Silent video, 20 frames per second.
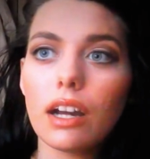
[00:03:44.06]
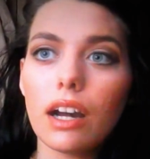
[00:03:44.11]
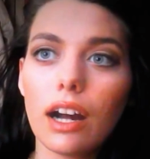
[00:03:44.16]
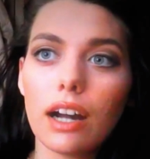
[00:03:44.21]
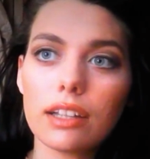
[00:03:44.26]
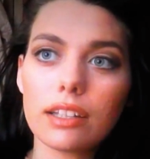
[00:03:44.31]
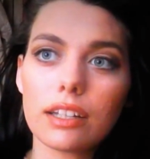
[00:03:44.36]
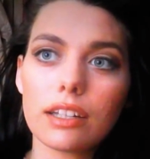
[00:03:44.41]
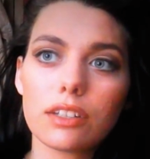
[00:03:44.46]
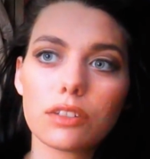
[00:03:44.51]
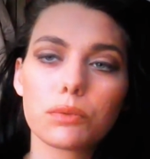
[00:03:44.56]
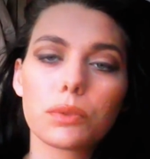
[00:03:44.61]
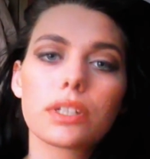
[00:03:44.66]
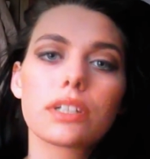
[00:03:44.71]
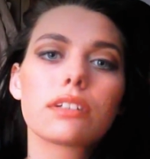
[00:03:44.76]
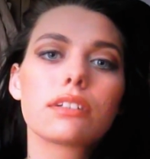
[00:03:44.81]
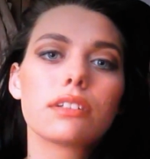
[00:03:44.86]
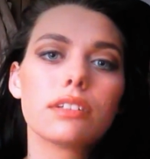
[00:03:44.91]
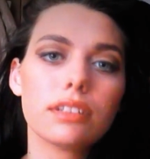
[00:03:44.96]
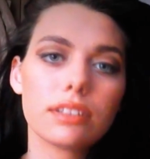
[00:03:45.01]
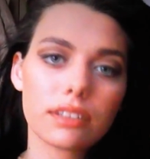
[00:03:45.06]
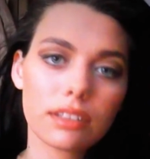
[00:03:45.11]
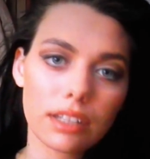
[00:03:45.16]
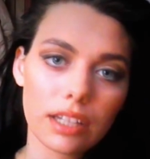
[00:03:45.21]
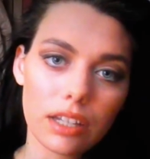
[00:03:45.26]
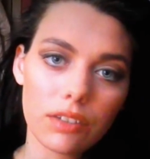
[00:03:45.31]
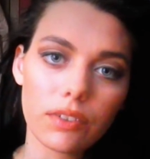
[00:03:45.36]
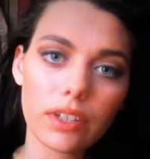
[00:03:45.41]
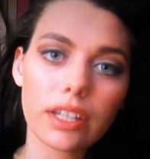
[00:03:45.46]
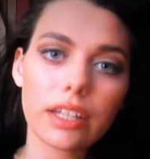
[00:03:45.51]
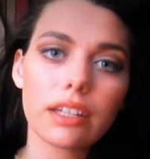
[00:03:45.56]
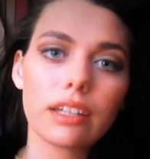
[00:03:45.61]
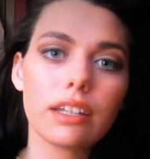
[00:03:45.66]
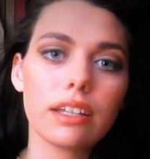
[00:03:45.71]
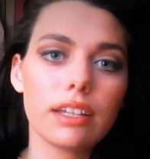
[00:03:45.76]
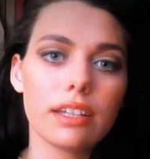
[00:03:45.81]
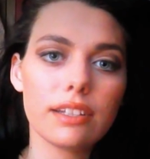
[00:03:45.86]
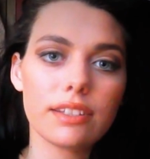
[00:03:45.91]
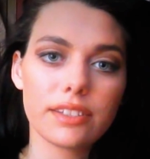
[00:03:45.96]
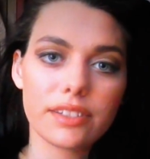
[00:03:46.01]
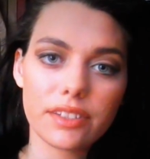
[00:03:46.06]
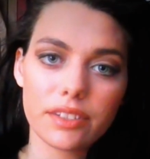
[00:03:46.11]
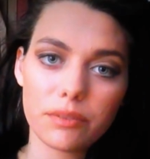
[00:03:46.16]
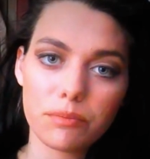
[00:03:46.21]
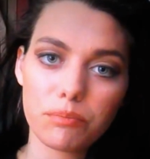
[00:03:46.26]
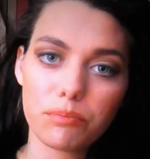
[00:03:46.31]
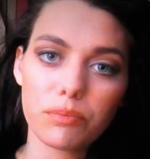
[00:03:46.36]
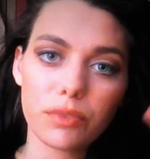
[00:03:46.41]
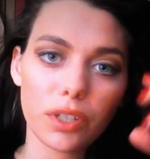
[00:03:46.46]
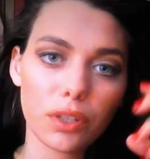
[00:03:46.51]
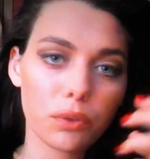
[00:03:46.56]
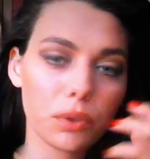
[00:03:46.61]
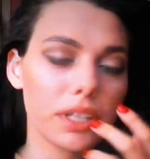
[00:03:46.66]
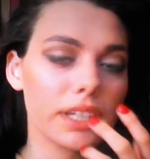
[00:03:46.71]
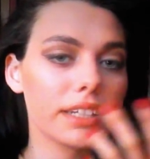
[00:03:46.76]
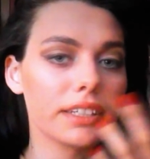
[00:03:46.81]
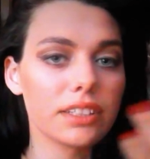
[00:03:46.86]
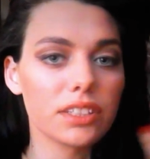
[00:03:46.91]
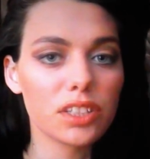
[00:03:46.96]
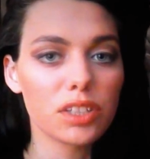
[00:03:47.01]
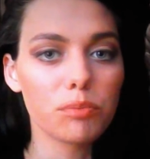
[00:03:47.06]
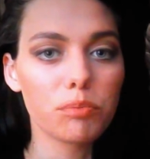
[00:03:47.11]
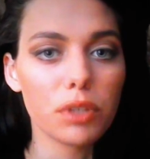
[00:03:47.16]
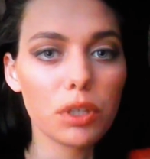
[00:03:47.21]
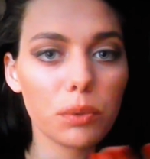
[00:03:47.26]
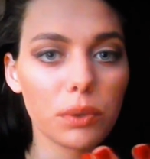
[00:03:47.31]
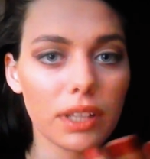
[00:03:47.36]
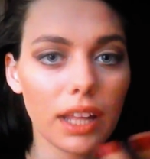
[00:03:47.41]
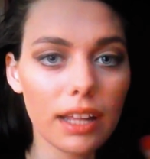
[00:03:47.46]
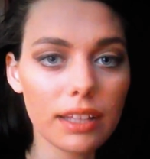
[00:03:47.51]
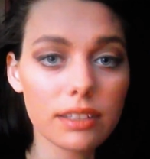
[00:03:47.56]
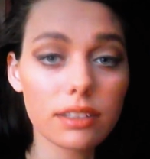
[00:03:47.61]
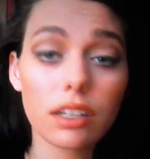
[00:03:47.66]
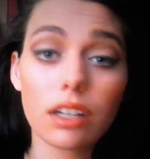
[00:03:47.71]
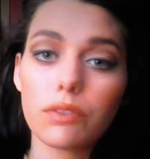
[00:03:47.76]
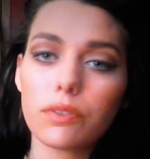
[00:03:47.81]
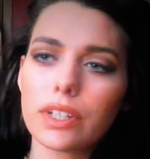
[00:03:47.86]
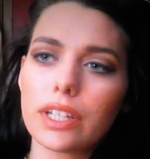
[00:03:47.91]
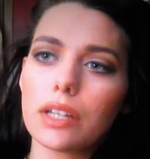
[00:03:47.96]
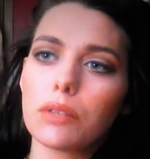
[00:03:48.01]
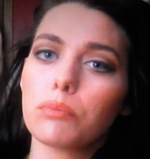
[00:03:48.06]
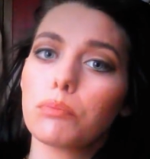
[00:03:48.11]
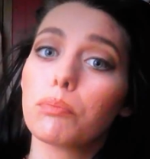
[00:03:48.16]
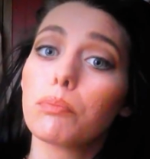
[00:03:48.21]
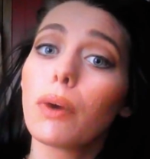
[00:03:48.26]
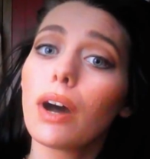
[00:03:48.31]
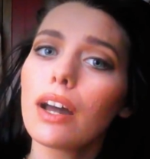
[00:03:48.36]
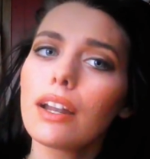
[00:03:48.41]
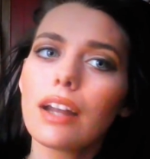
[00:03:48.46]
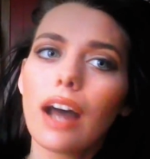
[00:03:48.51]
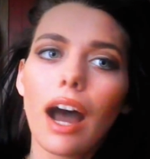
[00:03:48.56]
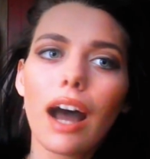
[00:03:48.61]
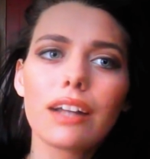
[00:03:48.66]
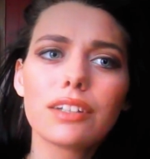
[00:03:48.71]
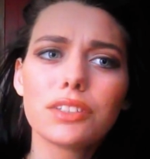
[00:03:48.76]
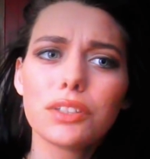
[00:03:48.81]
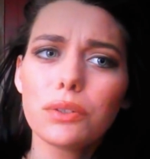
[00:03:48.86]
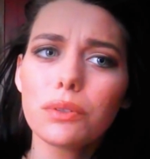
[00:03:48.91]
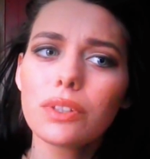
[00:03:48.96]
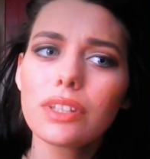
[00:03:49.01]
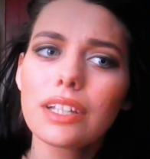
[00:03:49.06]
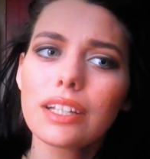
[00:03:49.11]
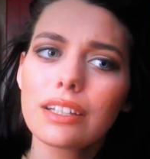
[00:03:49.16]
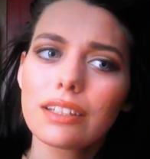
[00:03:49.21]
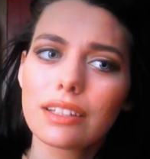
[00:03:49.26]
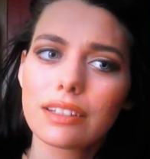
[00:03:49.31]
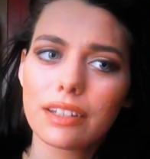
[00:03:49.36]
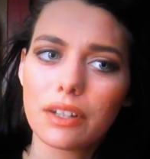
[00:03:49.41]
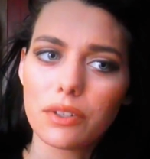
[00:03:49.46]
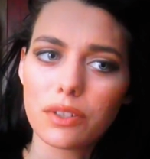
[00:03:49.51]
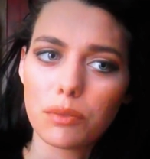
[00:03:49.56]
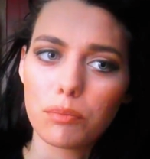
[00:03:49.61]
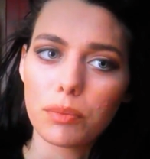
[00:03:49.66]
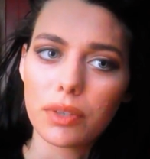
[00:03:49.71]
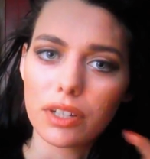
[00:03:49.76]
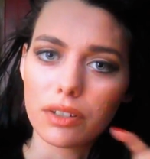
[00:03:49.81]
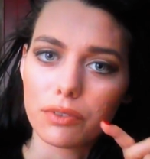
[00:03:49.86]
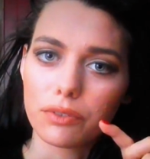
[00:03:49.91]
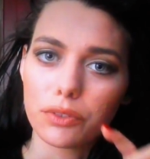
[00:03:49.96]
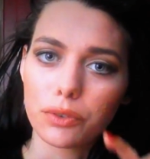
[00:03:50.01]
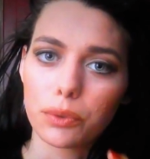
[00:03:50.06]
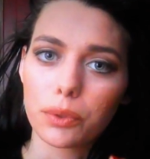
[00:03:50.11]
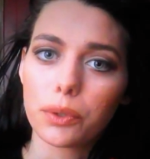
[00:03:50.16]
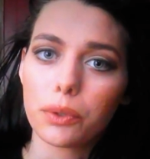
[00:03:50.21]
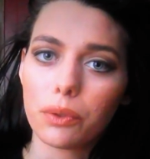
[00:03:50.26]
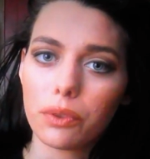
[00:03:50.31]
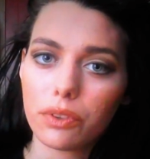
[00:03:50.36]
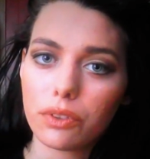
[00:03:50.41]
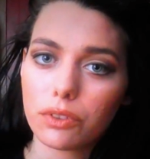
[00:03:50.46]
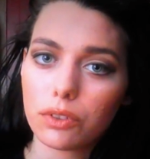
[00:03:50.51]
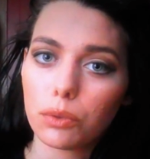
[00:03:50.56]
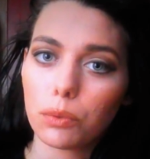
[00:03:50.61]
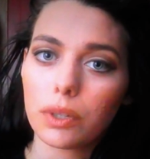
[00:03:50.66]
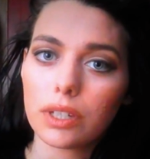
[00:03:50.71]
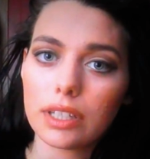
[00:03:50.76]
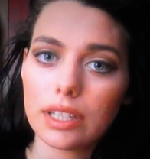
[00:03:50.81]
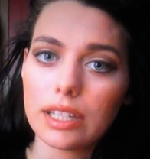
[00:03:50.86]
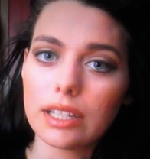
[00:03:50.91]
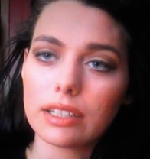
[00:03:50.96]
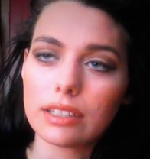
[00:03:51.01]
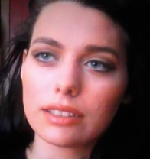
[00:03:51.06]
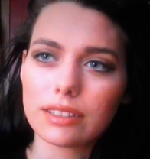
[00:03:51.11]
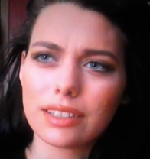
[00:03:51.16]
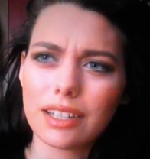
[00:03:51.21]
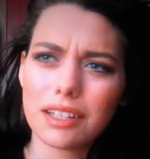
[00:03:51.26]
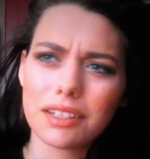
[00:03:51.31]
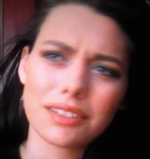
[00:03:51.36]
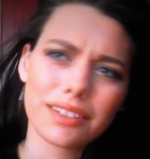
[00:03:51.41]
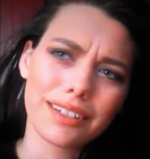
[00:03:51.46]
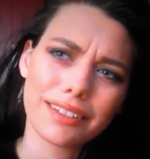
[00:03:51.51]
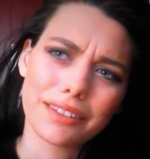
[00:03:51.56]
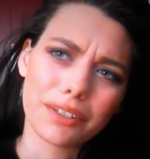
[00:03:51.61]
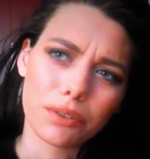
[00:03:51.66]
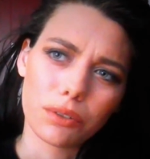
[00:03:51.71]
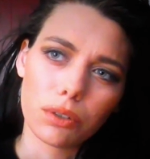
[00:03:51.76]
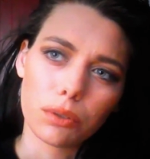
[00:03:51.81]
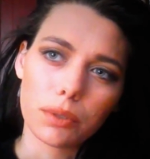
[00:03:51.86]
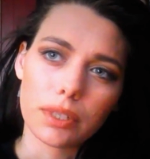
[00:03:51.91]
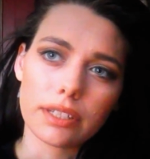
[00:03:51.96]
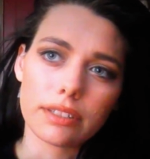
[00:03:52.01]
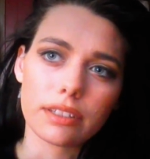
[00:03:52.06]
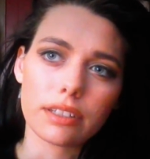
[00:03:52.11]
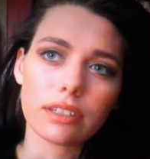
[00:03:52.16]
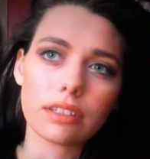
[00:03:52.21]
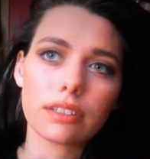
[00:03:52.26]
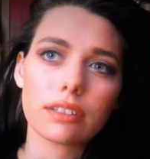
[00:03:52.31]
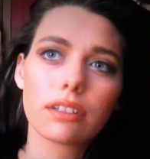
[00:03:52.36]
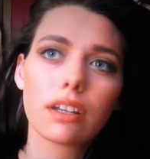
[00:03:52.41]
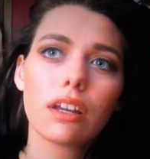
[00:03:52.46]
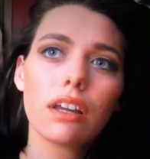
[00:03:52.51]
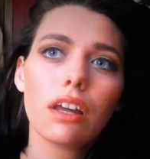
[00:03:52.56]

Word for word: and then as Rick is leaving, he's, you know, Negan spewing that stuff again. But I do think that there's a bit of truth to what Negan says, like there always is.